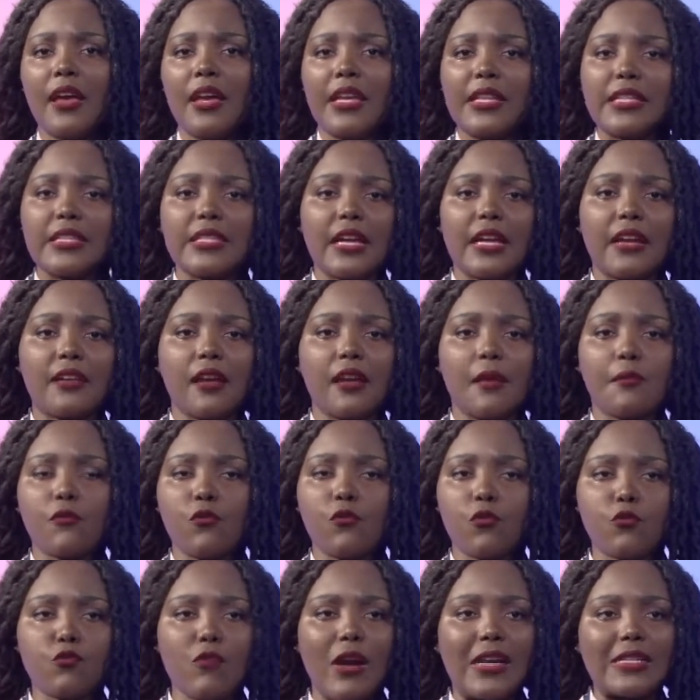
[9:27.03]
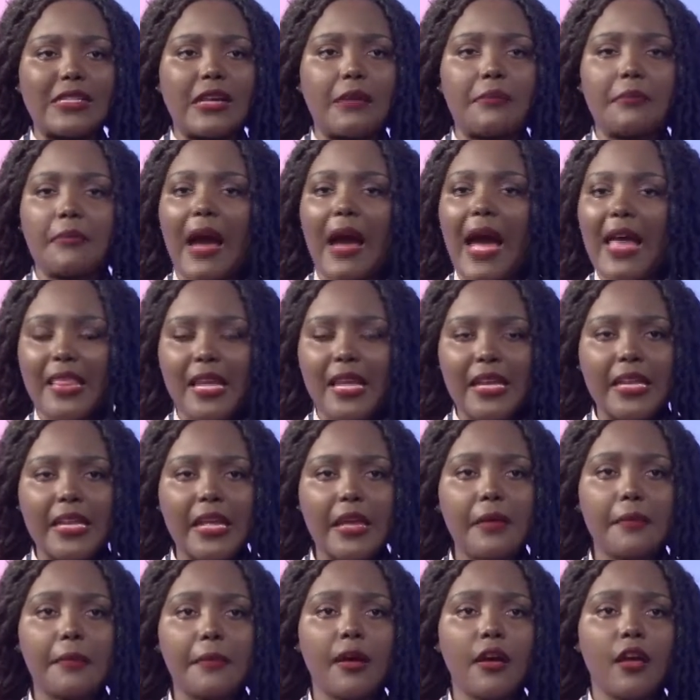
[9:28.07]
Instagram kukua some other name,